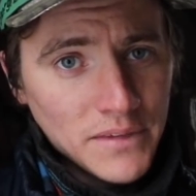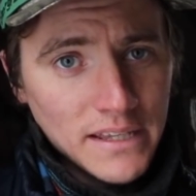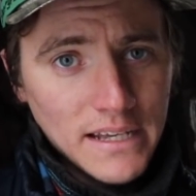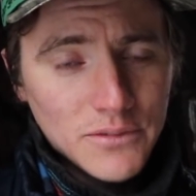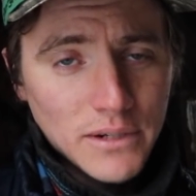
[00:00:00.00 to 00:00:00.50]

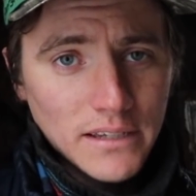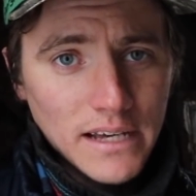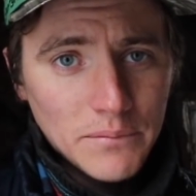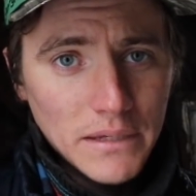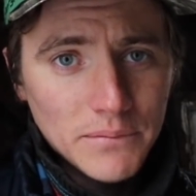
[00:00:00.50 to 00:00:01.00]
and that's when a
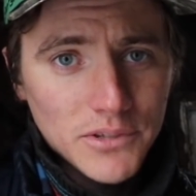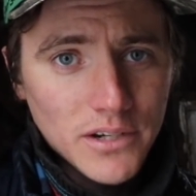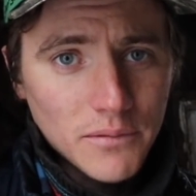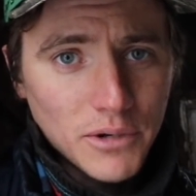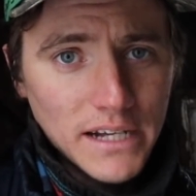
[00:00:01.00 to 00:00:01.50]
lot of people
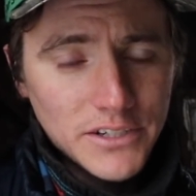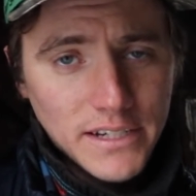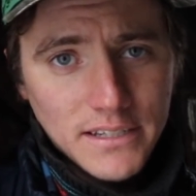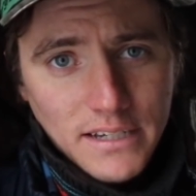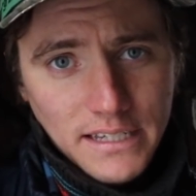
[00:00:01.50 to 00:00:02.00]
start
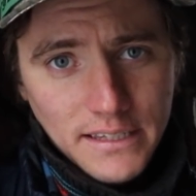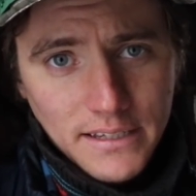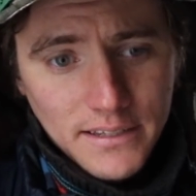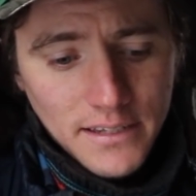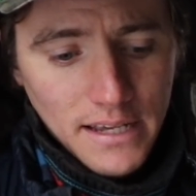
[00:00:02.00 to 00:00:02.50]
projects like
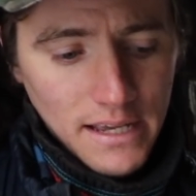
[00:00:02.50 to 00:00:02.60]
this.